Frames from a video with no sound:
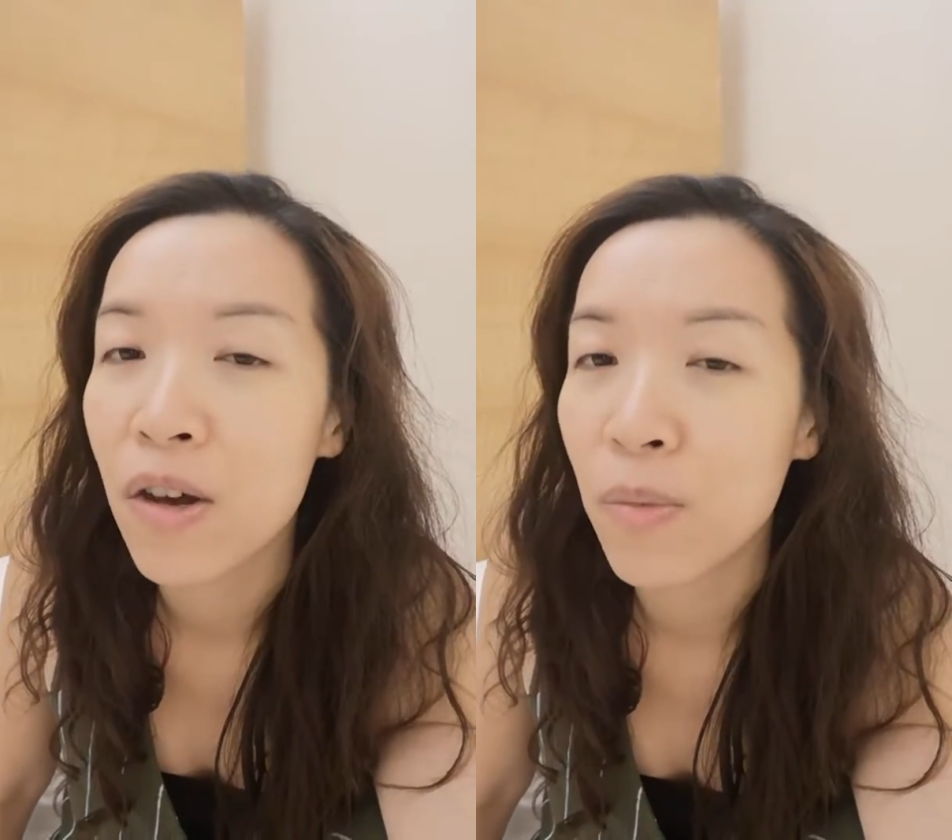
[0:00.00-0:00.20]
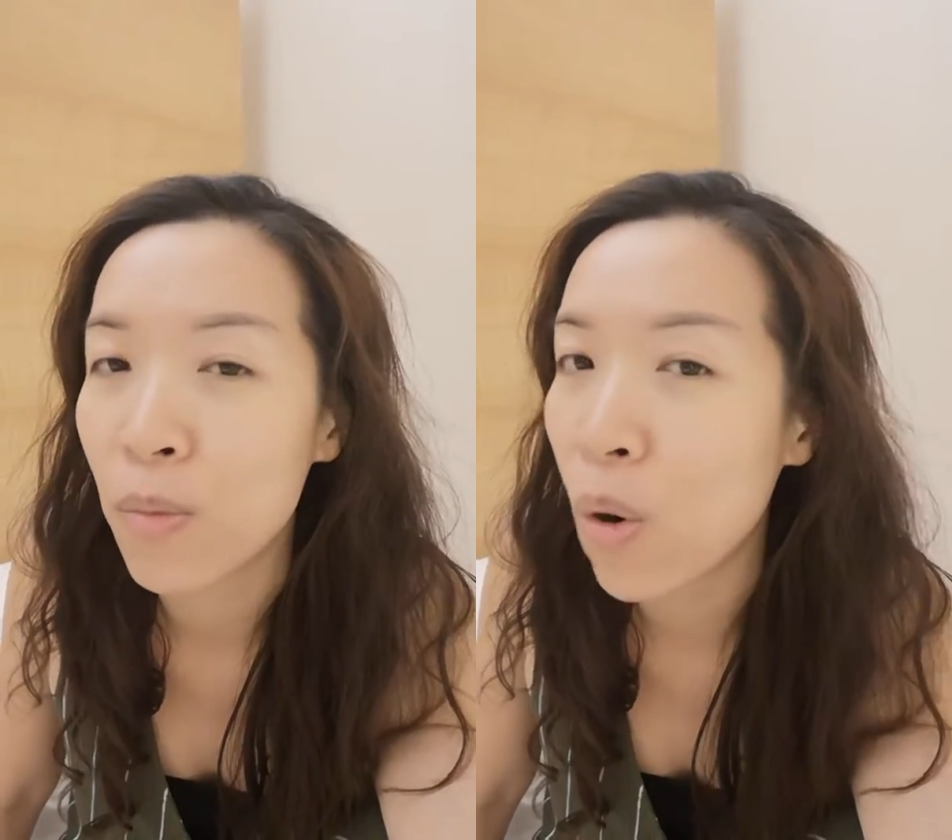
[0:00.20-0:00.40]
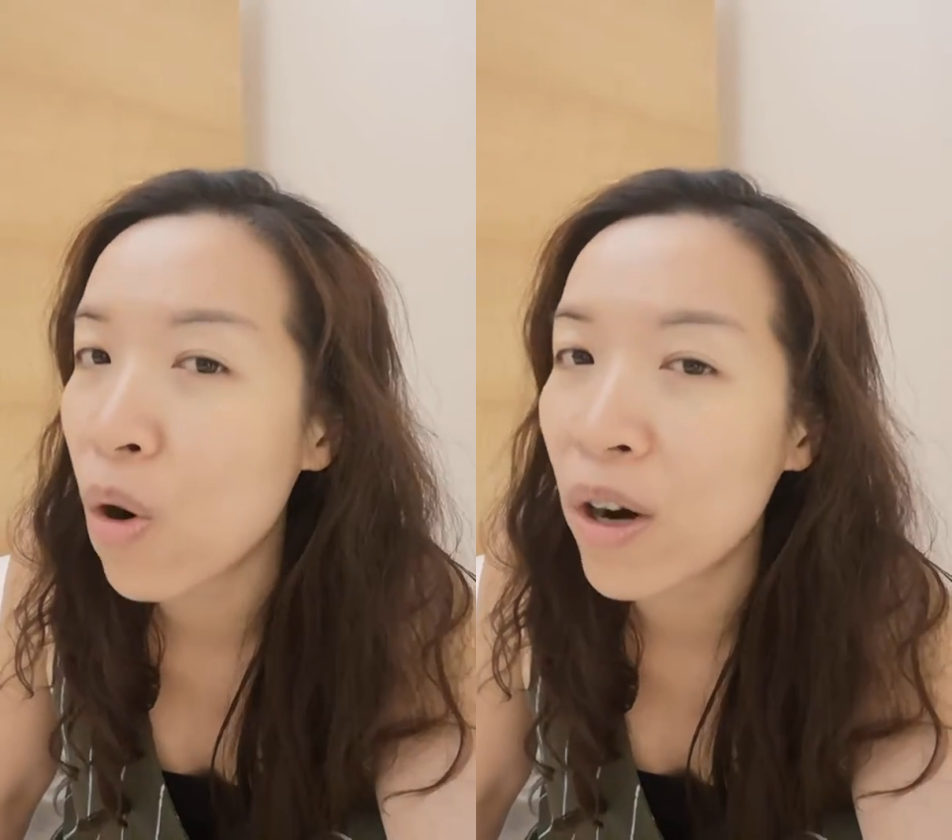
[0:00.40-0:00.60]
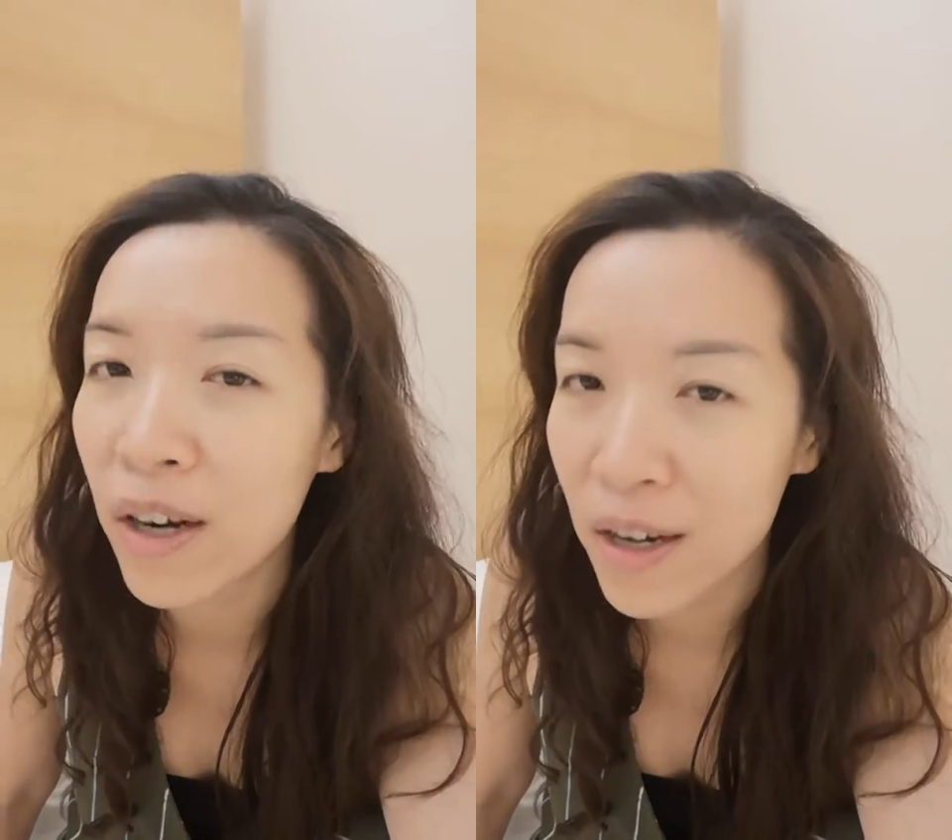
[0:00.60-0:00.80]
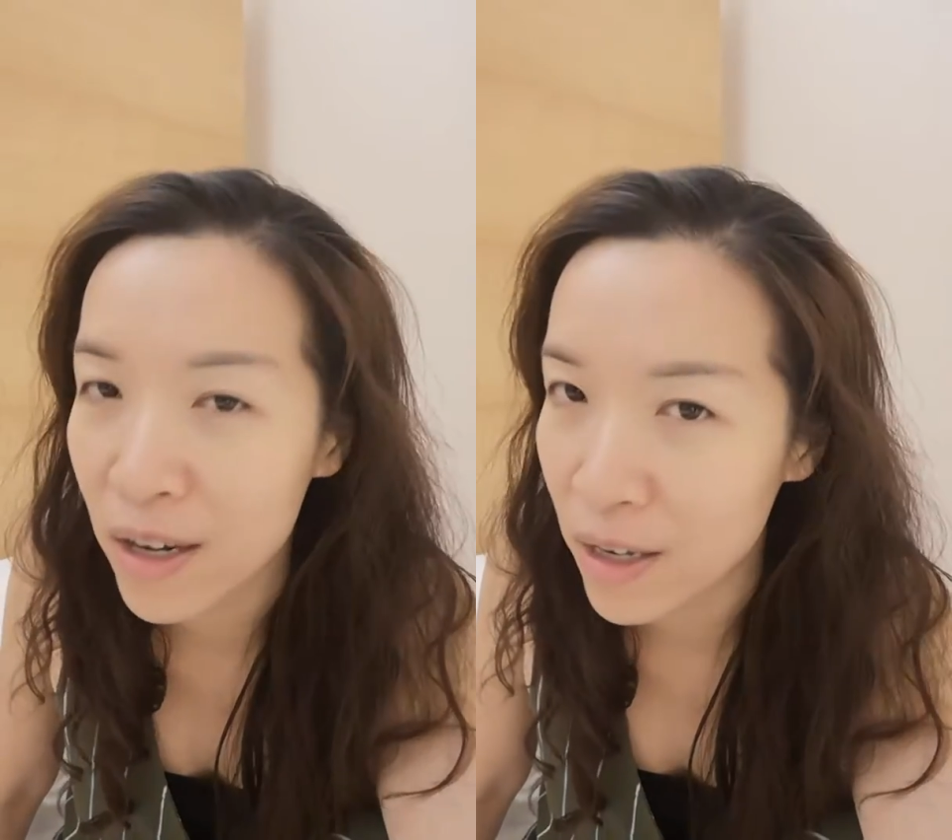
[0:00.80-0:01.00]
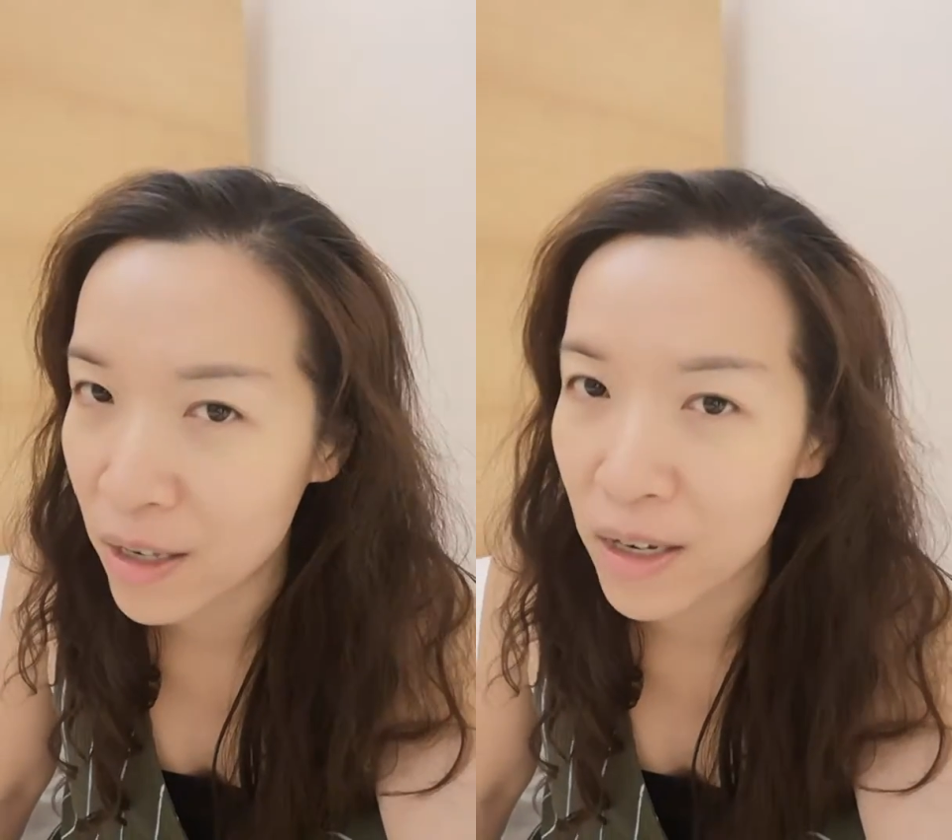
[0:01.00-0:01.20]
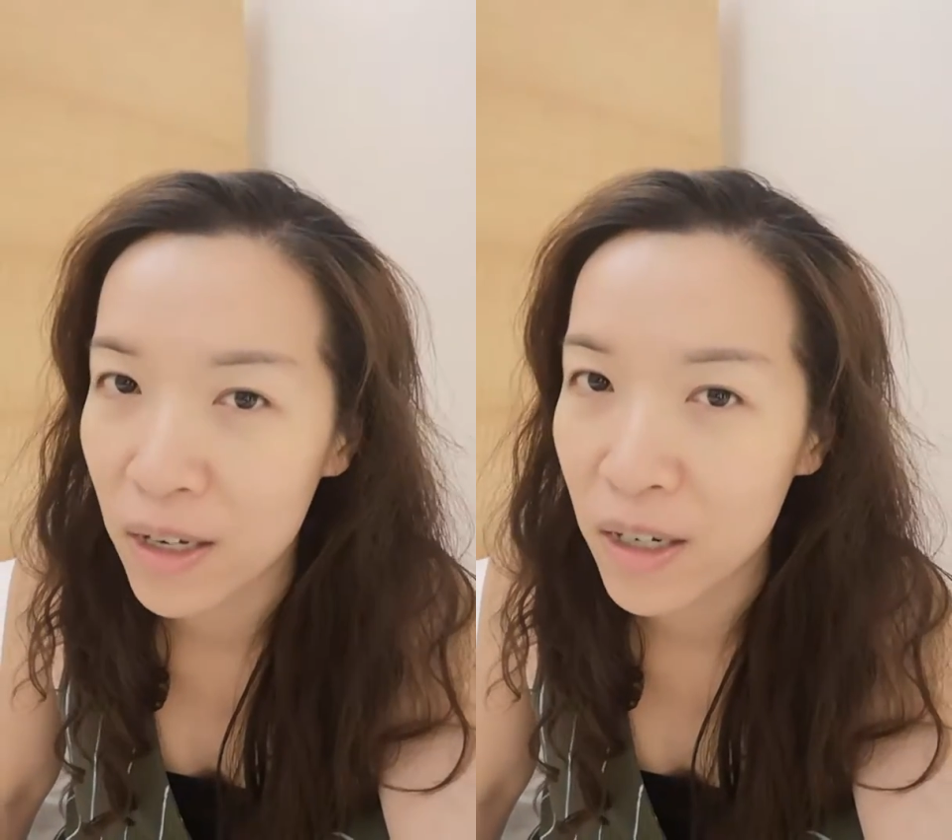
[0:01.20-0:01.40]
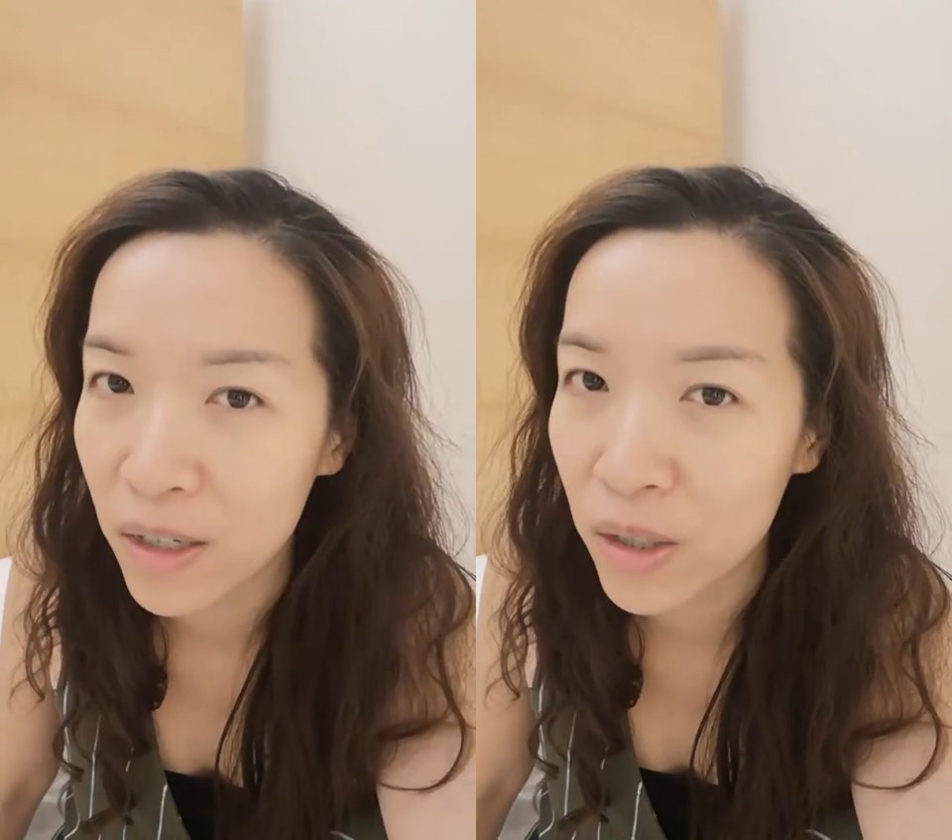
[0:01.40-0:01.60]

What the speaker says: more easy